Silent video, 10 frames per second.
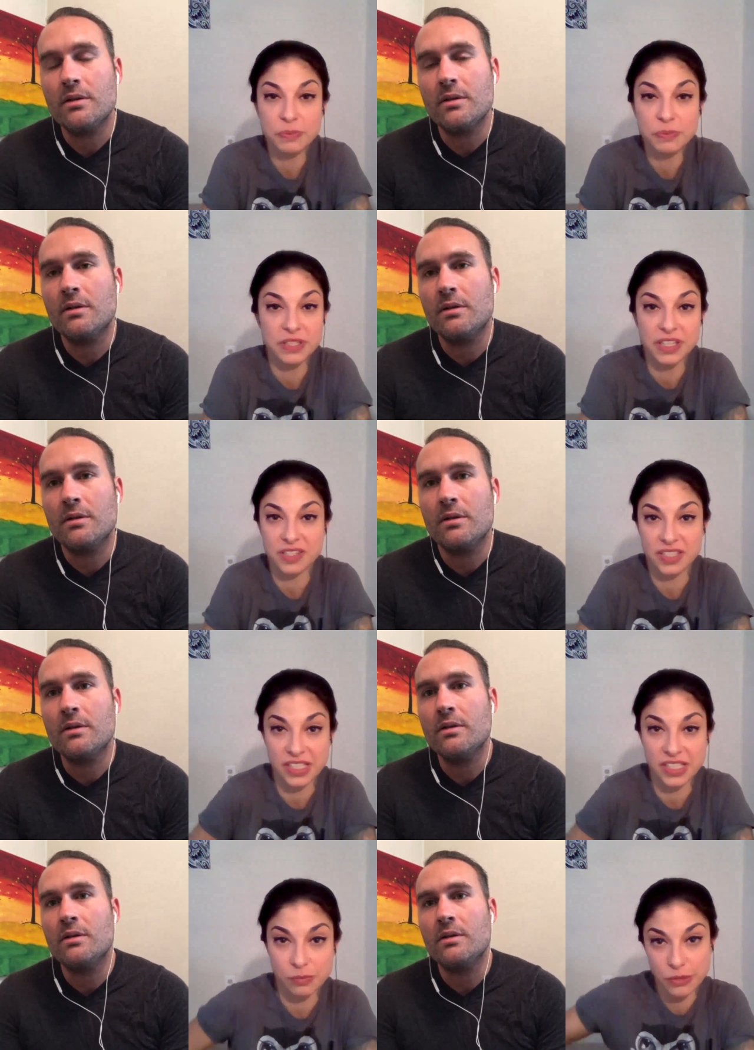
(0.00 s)
Speaker 1: up in that
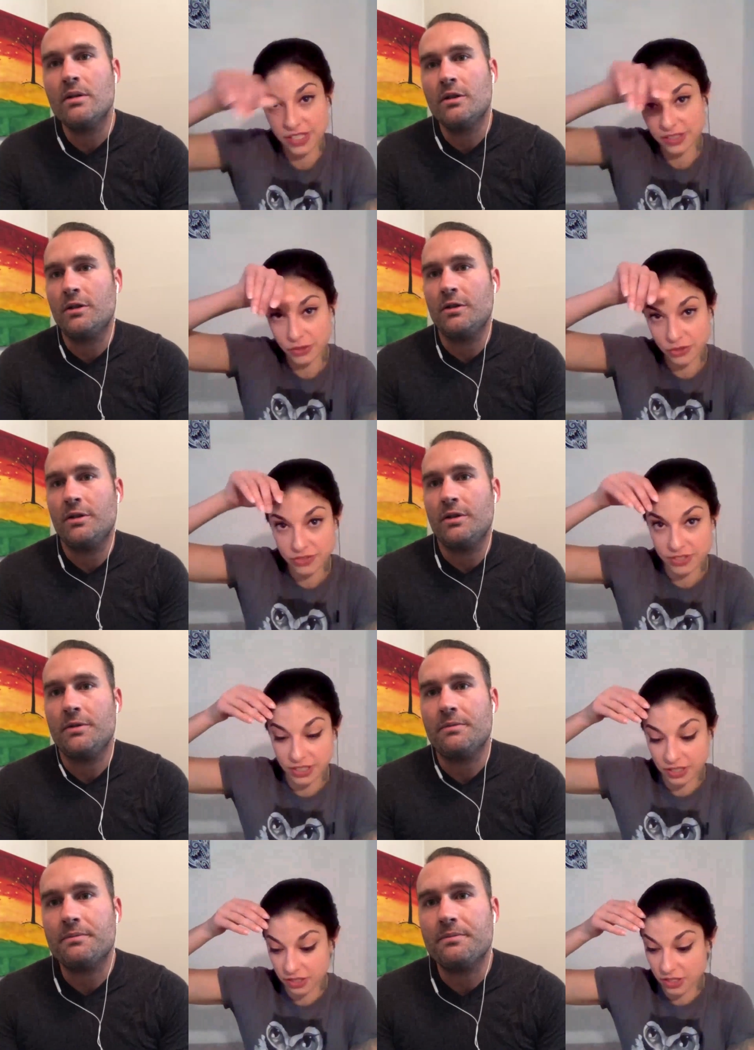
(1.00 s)
scene, the metalhead goth
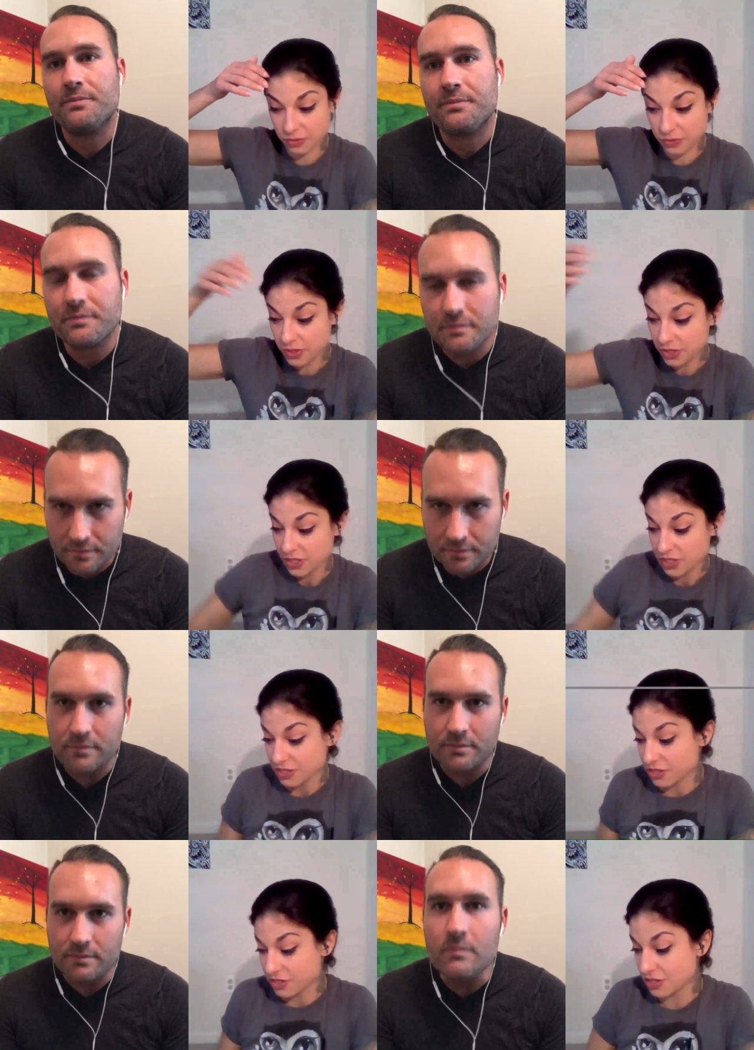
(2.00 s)
scene. Um,
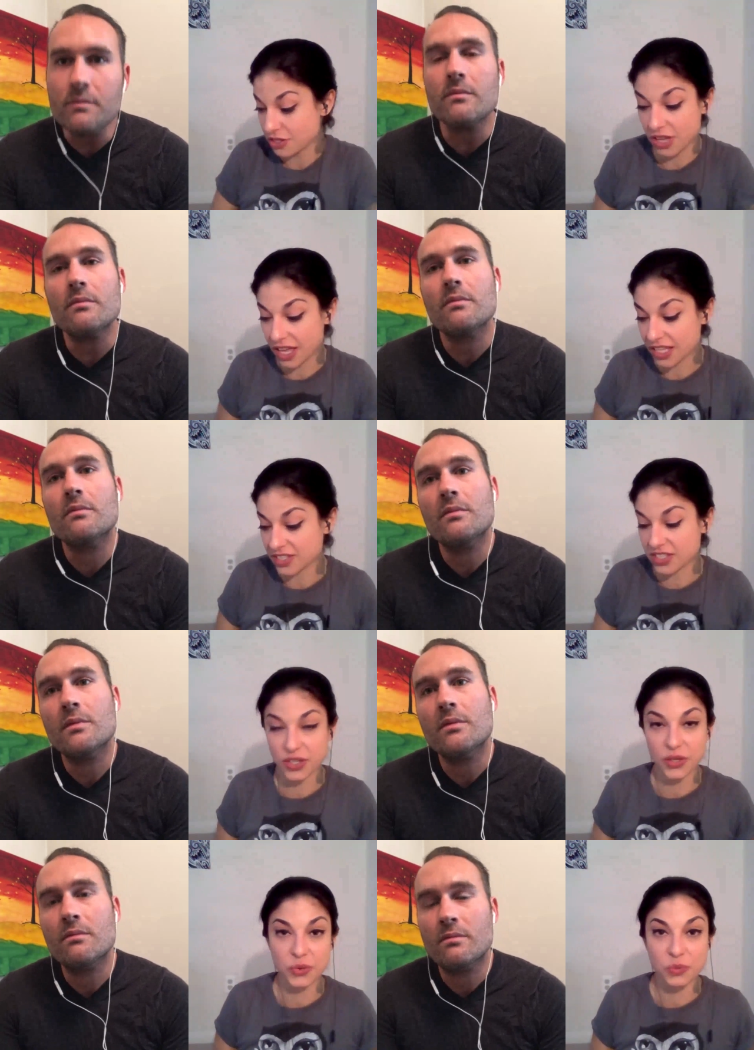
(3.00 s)
and
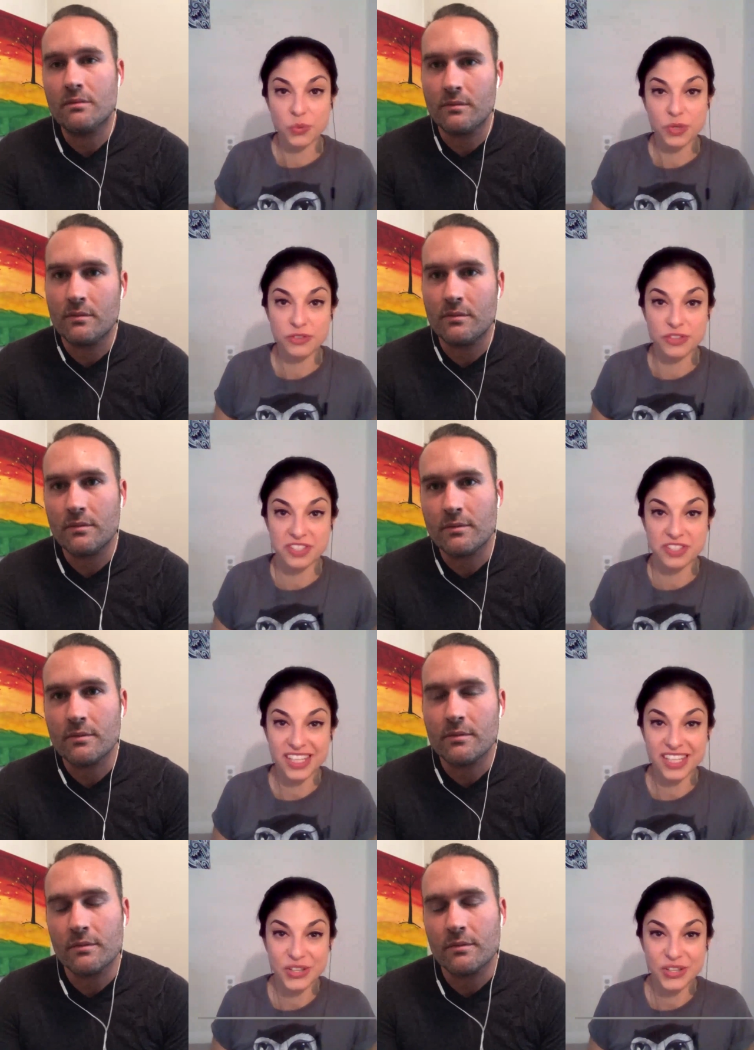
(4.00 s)
uh, with the
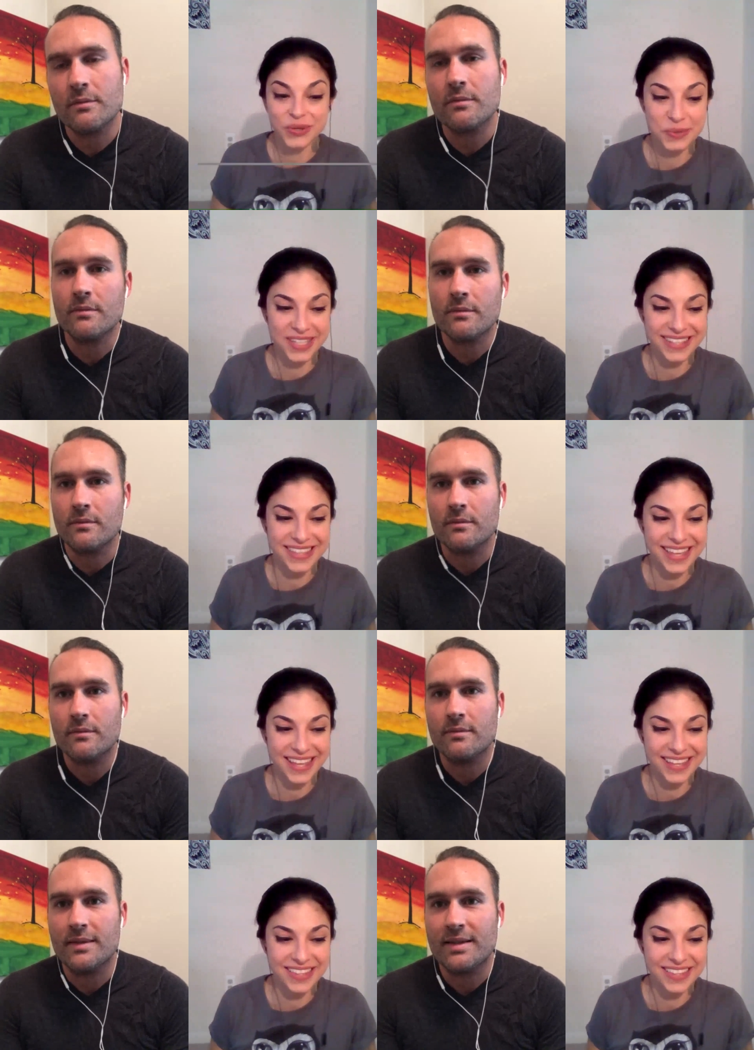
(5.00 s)
snake charming,
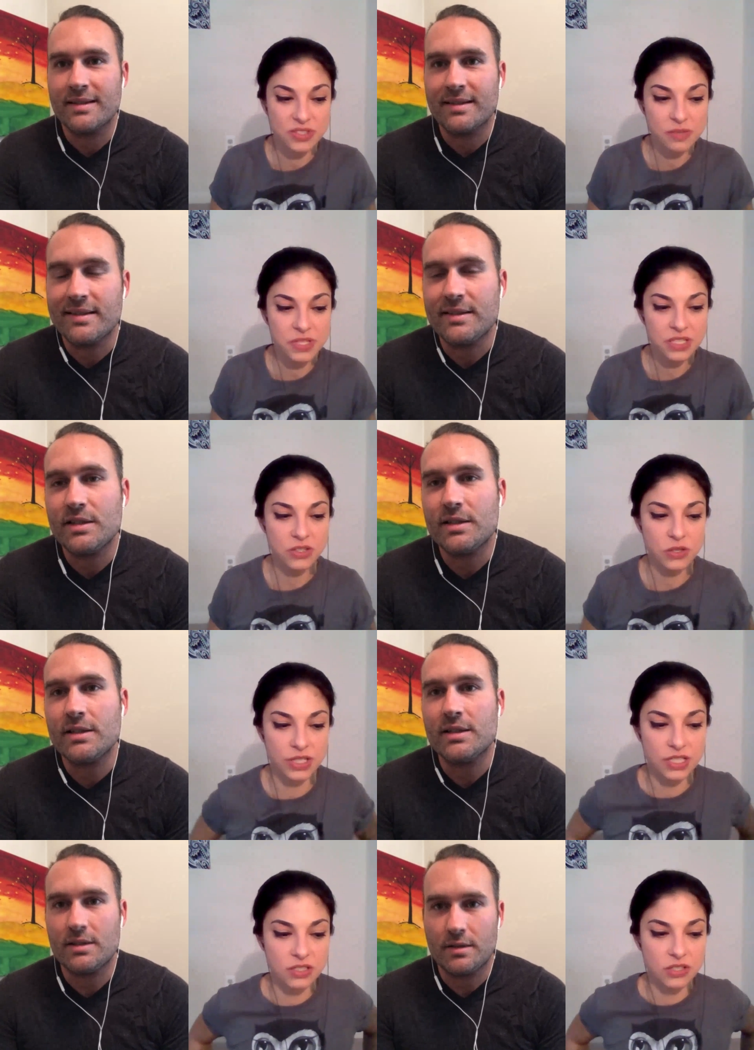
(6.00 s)
that that was something I
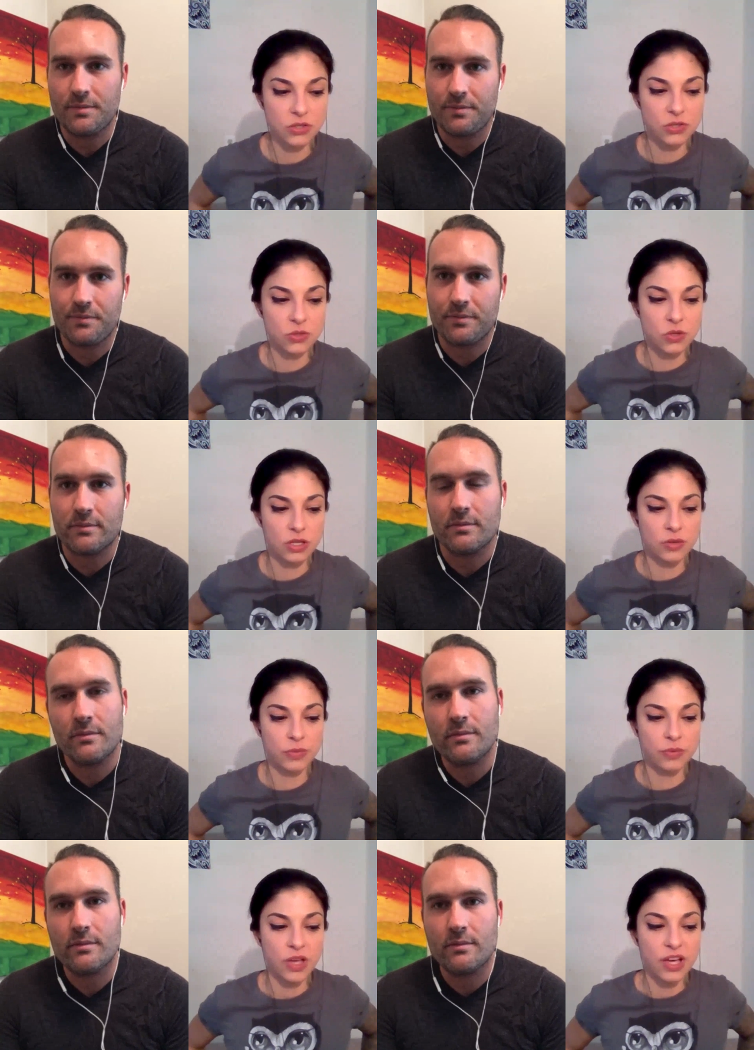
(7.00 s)
got into.
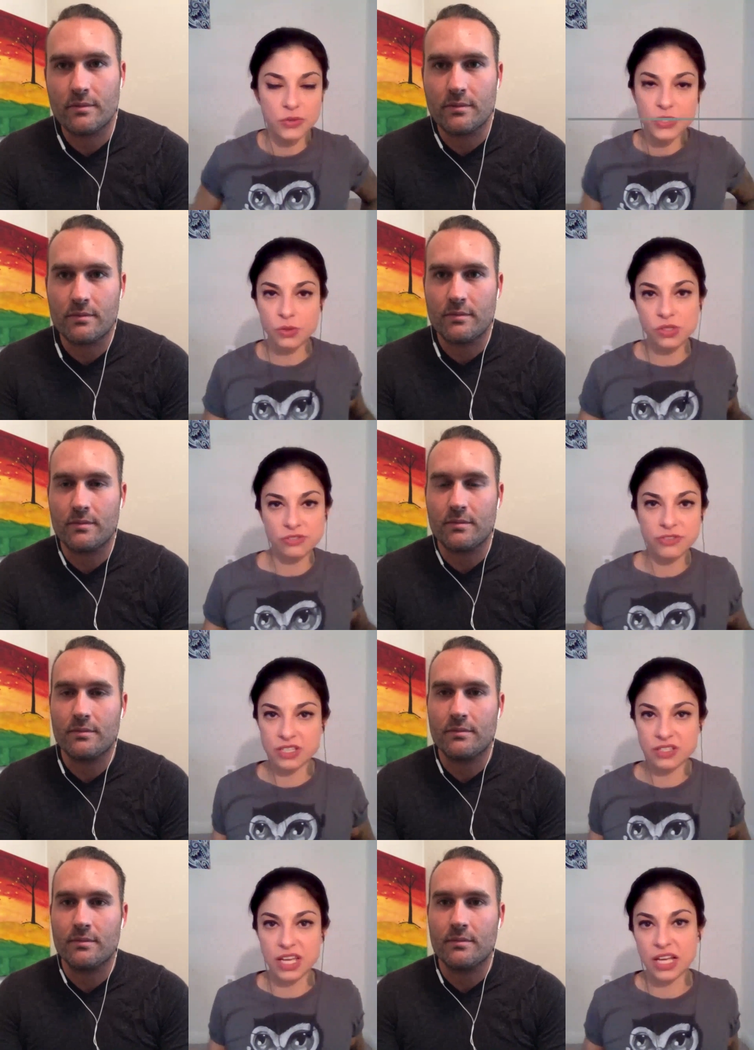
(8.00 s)
Um, I'd already
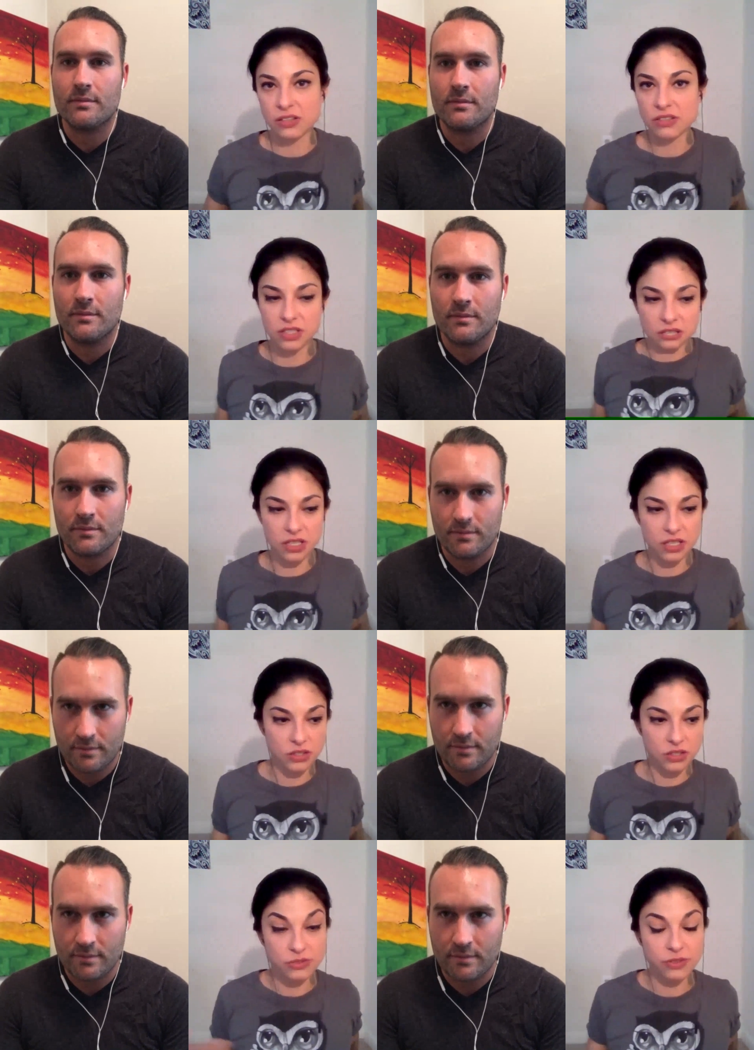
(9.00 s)
qualified as a counselor,
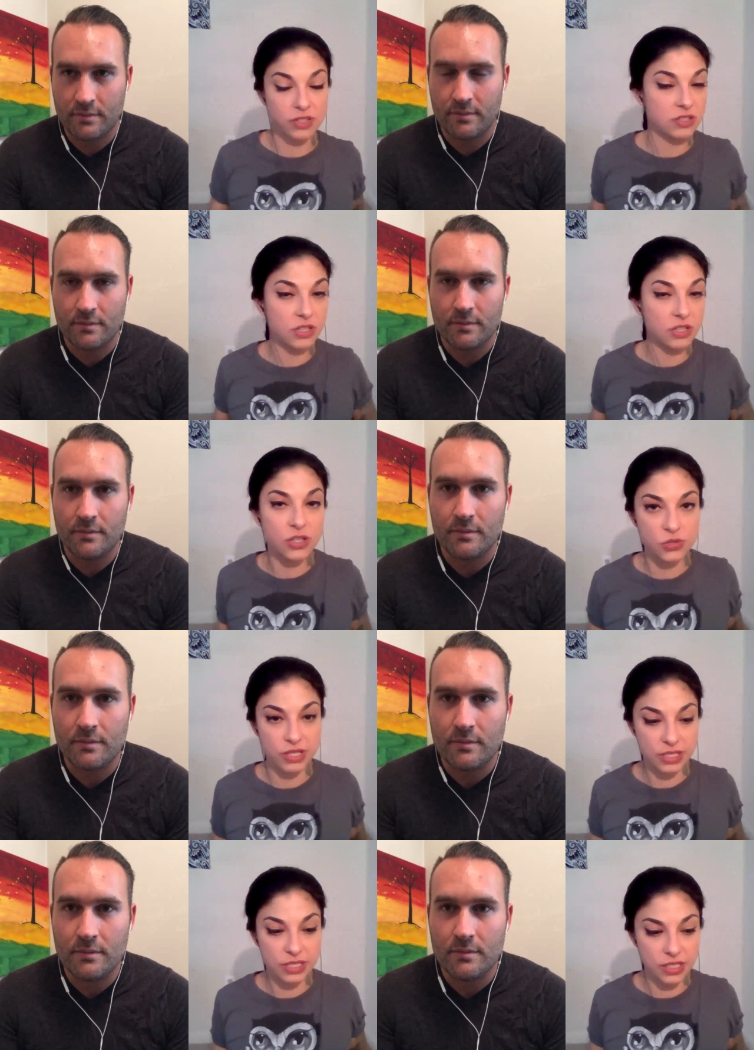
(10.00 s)
qualified as a coach
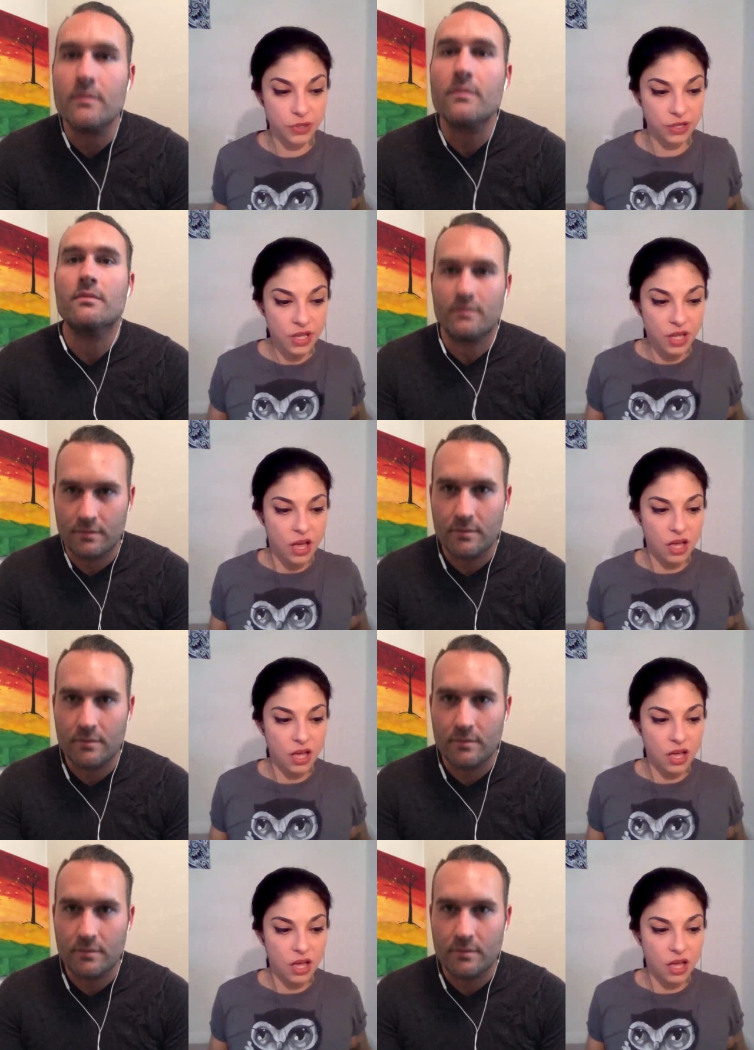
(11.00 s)
already, but